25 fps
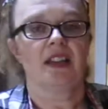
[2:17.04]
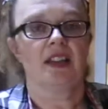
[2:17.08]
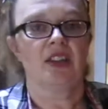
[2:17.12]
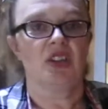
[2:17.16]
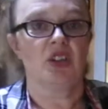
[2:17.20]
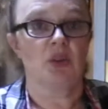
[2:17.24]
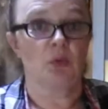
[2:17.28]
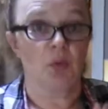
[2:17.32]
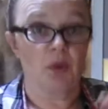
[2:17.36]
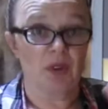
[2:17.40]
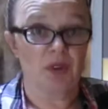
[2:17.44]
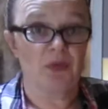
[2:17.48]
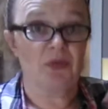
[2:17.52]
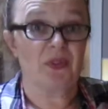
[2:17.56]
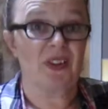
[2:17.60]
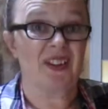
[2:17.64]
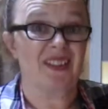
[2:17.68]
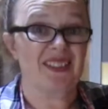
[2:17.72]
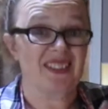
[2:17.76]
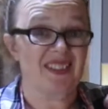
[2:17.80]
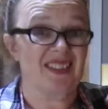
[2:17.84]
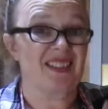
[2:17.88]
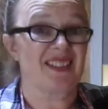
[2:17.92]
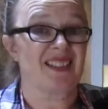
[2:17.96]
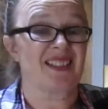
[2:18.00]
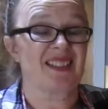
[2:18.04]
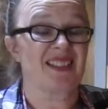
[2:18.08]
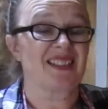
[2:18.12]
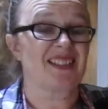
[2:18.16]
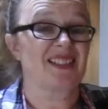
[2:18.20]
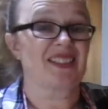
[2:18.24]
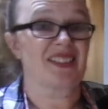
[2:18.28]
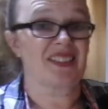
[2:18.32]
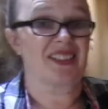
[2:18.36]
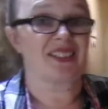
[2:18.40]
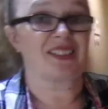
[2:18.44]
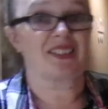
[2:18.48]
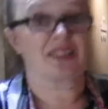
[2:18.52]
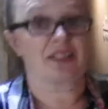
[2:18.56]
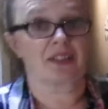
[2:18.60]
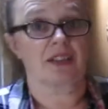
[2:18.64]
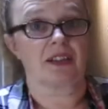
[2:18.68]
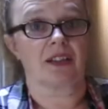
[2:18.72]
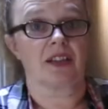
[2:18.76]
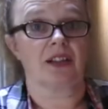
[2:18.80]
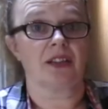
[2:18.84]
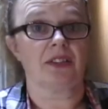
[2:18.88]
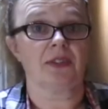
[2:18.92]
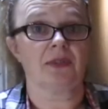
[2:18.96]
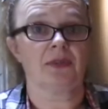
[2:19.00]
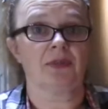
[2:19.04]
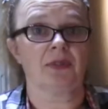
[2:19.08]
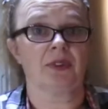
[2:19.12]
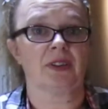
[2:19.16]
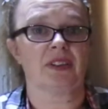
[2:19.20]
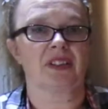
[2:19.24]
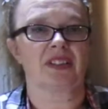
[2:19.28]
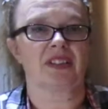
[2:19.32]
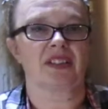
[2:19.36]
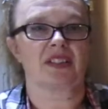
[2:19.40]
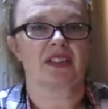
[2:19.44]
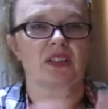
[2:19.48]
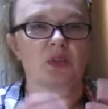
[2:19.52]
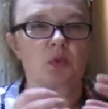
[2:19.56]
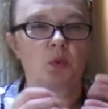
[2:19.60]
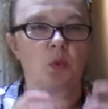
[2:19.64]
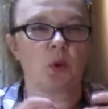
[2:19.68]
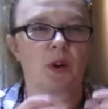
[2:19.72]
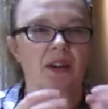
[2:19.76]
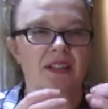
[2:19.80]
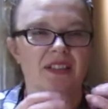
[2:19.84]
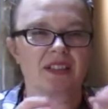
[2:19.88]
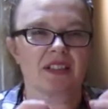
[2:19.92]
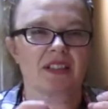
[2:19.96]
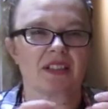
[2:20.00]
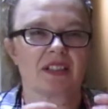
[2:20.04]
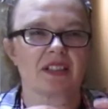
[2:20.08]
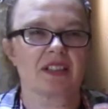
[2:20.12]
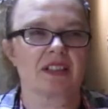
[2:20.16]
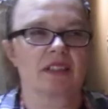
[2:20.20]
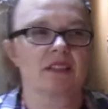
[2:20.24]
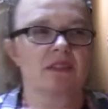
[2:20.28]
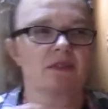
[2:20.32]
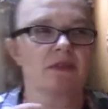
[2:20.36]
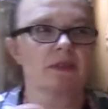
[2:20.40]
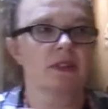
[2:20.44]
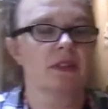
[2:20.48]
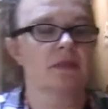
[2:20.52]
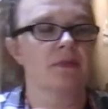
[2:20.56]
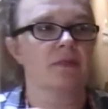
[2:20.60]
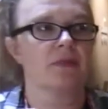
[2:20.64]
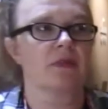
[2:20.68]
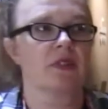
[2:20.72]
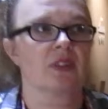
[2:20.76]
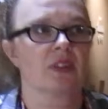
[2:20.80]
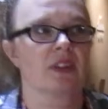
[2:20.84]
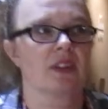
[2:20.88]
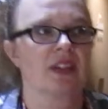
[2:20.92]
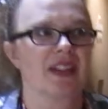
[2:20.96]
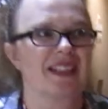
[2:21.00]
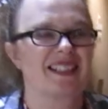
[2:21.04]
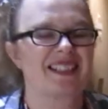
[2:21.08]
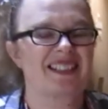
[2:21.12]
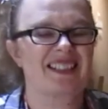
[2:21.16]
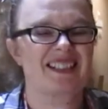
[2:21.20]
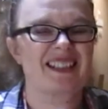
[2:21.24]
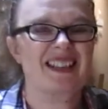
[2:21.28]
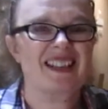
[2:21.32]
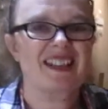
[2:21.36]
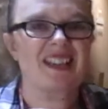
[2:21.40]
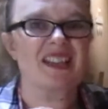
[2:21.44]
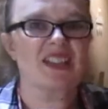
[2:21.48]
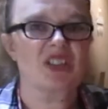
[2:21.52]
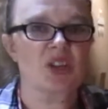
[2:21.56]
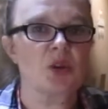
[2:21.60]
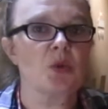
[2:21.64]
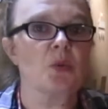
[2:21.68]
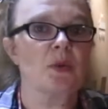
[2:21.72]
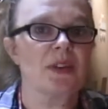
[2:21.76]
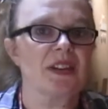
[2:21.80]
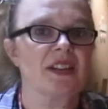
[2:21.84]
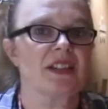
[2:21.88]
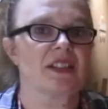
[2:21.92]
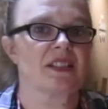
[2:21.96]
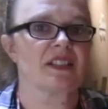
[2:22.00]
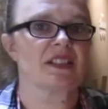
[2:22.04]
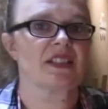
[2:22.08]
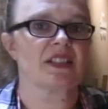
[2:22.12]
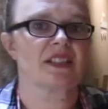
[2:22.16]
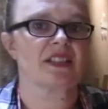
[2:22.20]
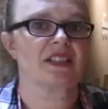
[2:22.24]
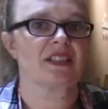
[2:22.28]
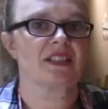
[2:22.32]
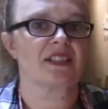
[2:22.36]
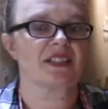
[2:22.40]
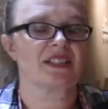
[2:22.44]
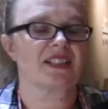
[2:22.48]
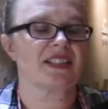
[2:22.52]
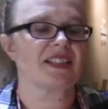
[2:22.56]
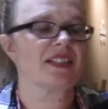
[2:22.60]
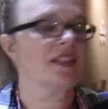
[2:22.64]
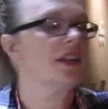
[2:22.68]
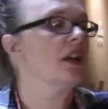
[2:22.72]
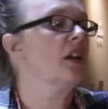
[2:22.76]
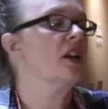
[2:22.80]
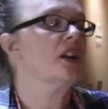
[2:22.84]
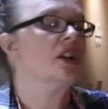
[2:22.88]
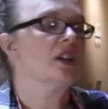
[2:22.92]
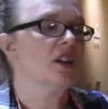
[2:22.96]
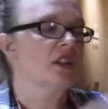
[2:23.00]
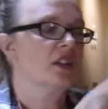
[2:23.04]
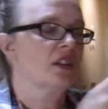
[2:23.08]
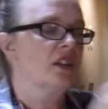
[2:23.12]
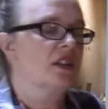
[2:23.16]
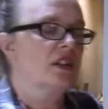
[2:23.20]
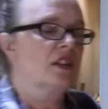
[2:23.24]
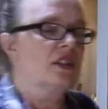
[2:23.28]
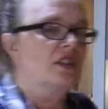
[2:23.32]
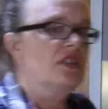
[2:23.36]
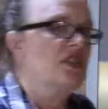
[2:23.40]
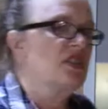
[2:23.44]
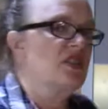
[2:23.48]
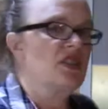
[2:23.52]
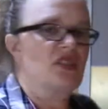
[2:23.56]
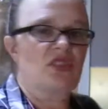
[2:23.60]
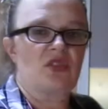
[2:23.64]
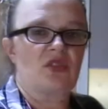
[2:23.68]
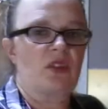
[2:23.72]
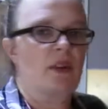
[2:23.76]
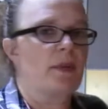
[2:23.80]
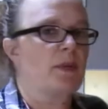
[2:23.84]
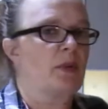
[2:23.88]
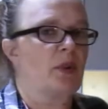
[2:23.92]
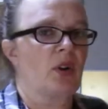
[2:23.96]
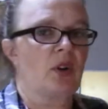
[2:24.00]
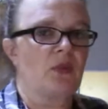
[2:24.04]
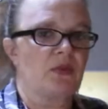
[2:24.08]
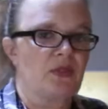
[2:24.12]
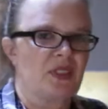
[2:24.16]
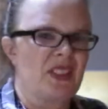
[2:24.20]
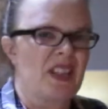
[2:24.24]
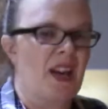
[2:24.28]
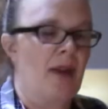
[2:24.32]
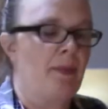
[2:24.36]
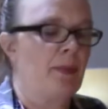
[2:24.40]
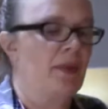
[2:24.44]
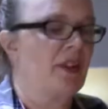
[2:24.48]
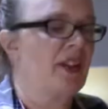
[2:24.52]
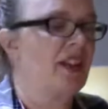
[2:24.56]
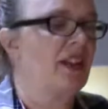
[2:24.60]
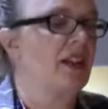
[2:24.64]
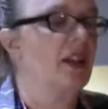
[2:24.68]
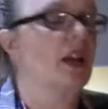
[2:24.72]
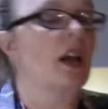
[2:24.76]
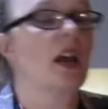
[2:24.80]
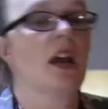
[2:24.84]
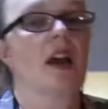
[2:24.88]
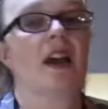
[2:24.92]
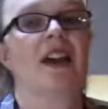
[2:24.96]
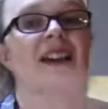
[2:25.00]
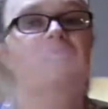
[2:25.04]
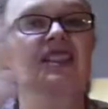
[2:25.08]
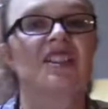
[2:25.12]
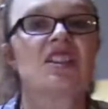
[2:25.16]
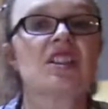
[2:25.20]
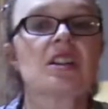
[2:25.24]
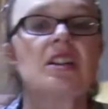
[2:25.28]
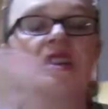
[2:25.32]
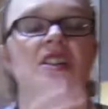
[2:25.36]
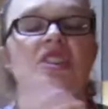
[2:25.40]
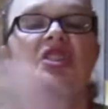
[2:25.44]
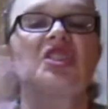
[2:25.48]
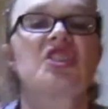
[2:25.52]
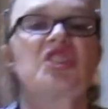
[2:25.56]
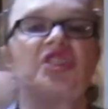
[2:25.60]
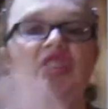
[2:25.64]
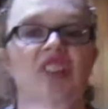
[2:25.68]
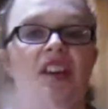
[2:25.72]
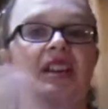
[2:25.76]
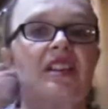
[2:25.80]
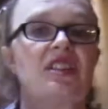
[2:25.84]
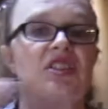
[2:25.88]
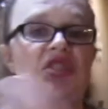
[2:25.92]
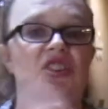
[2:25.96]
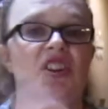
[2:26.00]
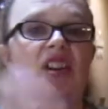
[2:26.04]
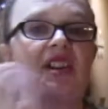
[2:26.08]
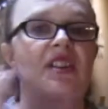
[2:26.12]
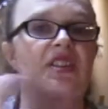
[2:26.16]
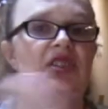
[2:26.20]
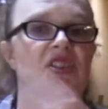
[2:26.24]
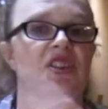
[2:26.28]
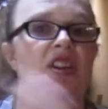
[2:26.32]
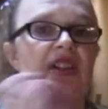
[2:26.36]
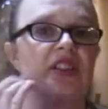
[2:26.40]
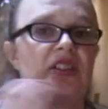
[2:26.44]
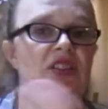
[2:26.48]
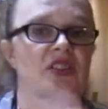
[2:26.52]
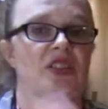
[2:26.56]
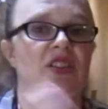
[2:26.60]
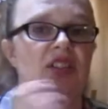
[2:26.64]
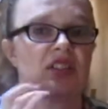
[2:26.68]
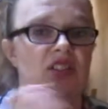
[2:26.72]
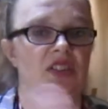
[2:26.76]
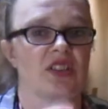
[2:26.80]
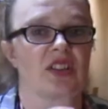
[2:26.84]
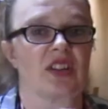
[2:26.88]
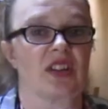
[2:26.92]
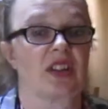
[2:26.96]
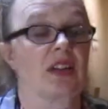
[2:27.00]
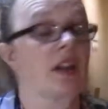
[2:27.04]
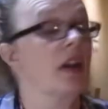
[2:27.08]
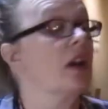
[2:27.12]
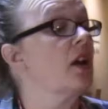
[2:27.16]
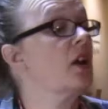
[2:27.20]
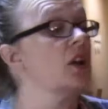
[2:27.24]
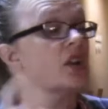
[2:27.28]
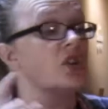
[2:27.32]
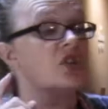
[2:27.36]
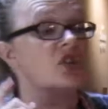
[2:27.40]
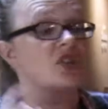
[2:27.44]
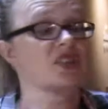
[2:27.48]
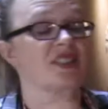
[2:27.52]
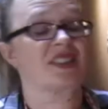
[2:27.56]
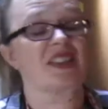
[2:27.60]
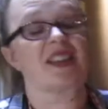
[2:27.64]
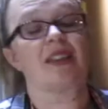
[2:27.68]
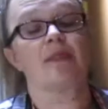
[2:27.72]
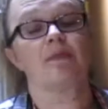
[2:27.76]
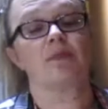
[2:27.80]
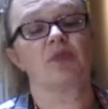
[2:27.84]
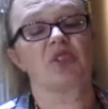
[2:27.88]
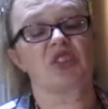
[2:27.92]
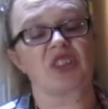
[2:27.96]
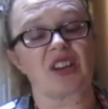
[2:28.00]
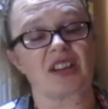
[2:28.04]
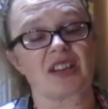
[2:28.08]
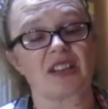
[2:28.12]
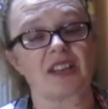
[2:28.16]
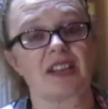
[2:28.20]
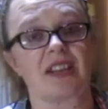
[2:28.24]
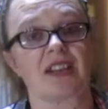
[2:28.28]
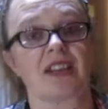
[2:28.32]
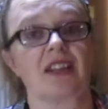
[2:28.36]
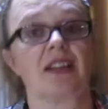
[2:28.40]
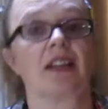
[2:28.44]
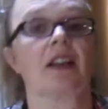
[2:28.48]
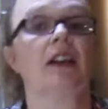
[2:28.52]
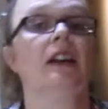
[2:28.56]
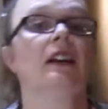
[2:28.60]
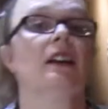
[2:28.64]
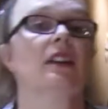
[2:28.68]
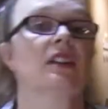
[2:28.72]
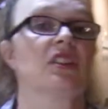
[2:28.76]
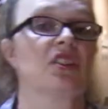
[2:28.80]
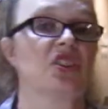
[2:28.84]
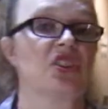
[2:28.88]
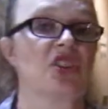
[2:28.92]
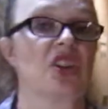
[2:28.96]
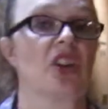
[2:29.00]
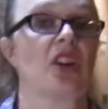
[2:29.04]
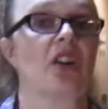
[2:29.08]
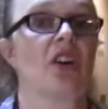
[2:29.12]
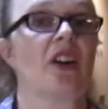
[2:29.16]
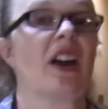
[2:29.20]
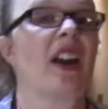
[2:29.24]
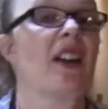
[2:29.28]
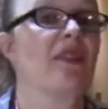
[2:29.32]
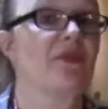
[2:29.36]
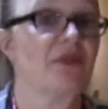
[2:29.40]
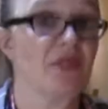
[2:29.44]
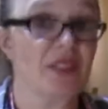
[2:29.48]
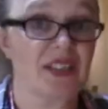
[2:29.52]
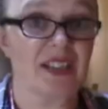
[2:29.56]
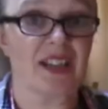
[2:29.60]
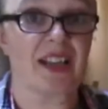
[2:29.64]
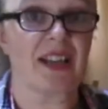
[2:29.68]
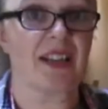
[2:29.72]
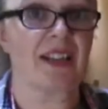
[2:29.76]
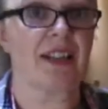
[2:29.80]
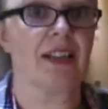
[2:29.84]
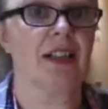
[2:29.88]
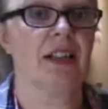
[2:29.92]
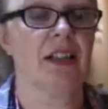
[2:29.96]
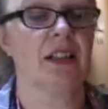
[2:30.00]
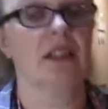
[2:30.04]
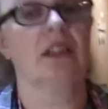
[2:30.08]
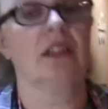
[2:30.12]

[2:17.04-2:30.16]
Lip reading: You will find that the seeds stick to the knife because it's quite a sticky, gooey consistency. Just scrape it off and tap it in. Shake, shake, shake, shake, shake. Just keep shaking your jar every day.